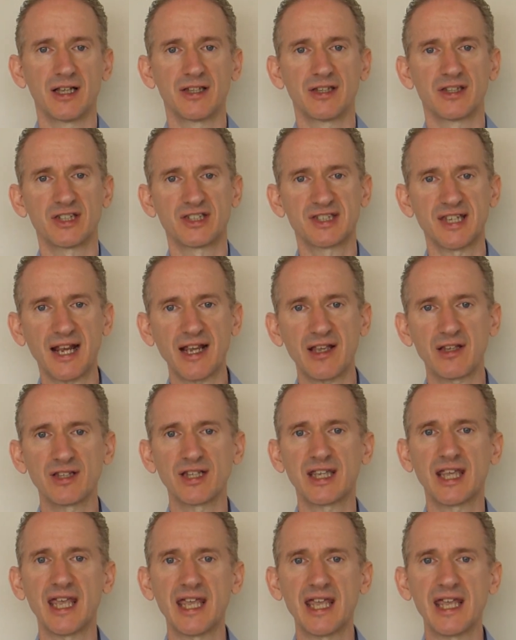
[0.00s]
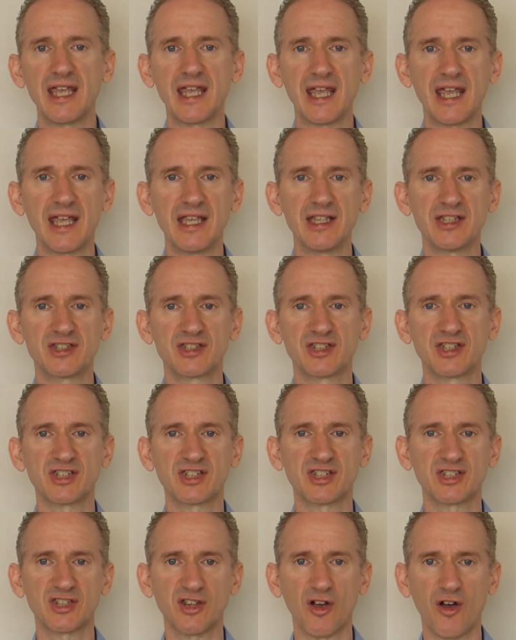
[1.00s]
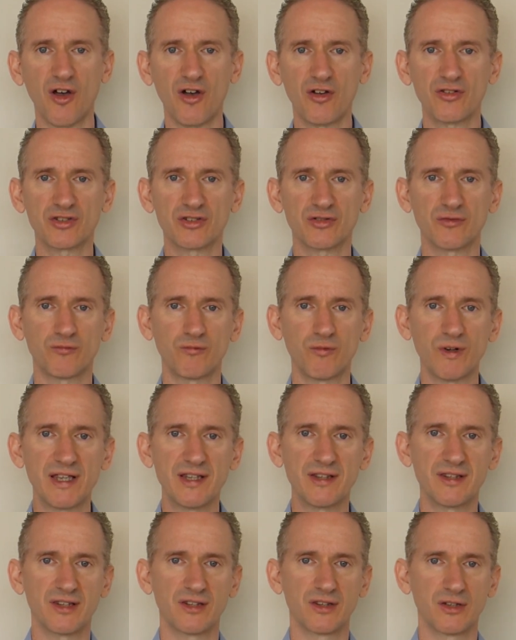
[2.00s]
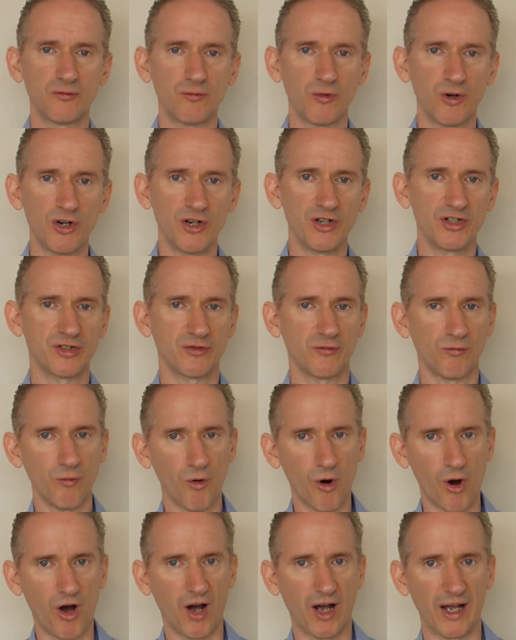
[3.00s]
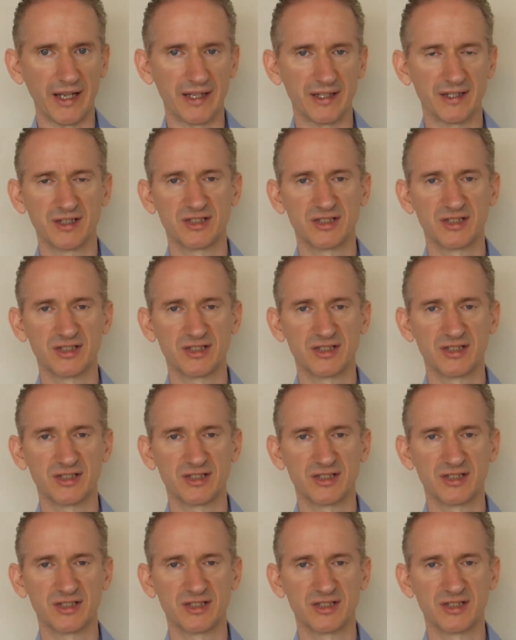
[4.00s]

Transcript: The second key is to start with the word why.